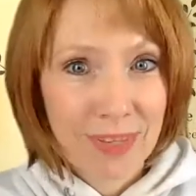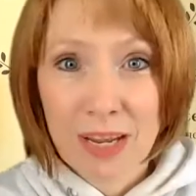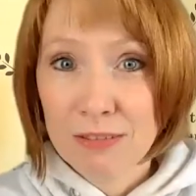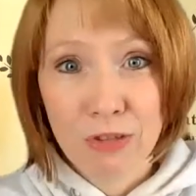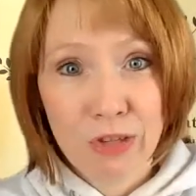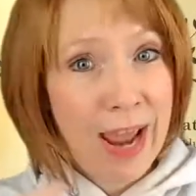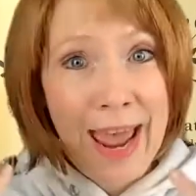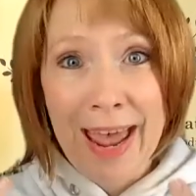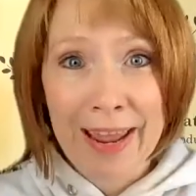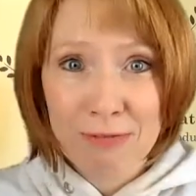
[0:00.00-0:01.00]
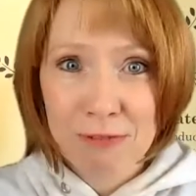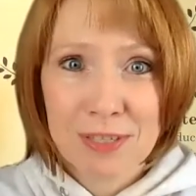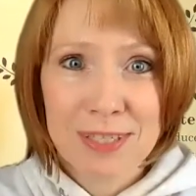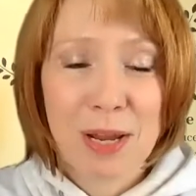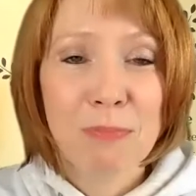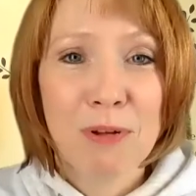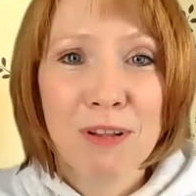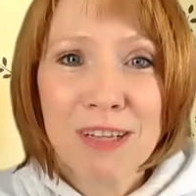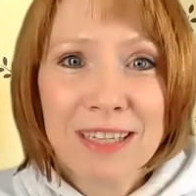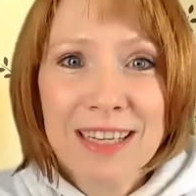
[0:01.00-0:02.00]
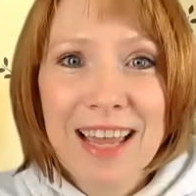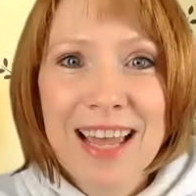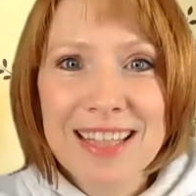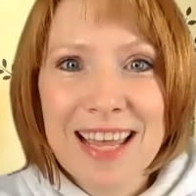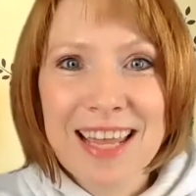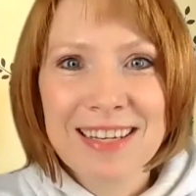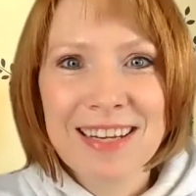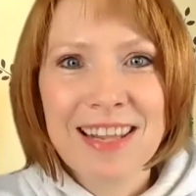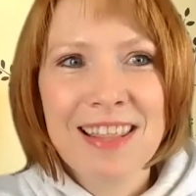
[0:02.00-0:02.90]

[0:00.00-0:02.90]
Chad, for example, and then